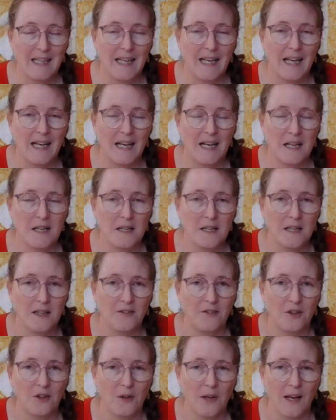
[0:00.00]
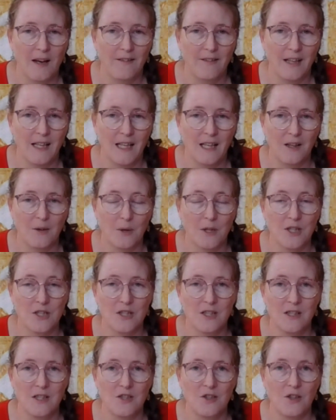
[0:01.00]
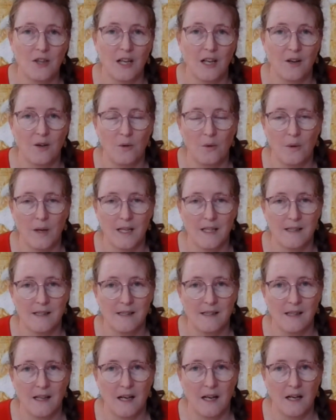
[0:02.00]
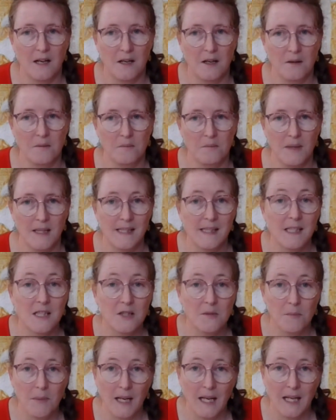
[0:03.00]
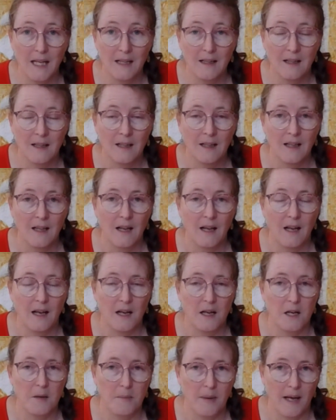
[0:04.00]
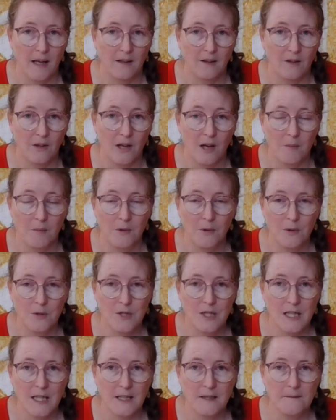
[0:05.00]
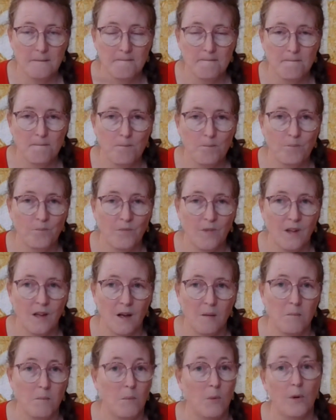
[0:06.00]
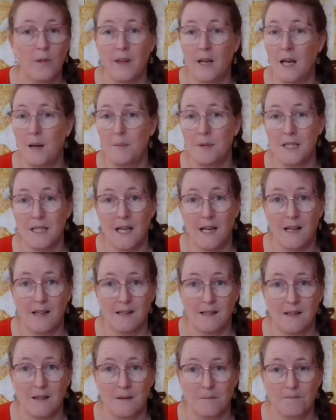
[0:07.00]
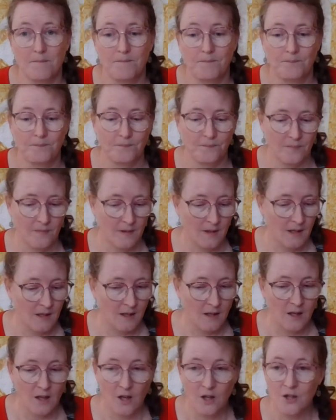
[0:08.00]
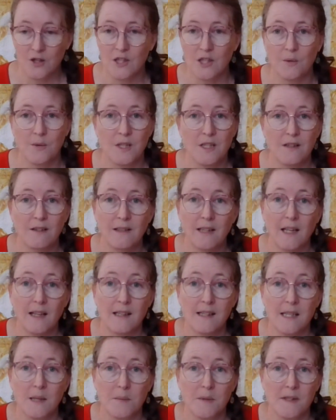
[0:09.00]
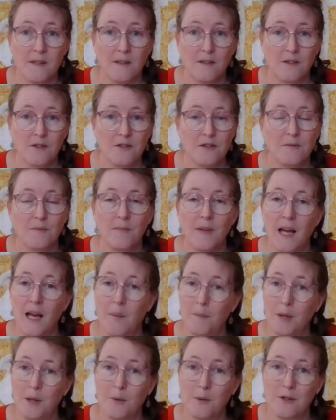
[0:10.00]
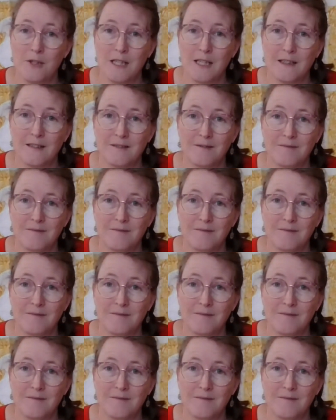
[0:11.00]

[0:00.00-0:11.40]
If you have any questions, you can always message me about long arm quilting. More than happy to answer them. So until next episode, happy quilting.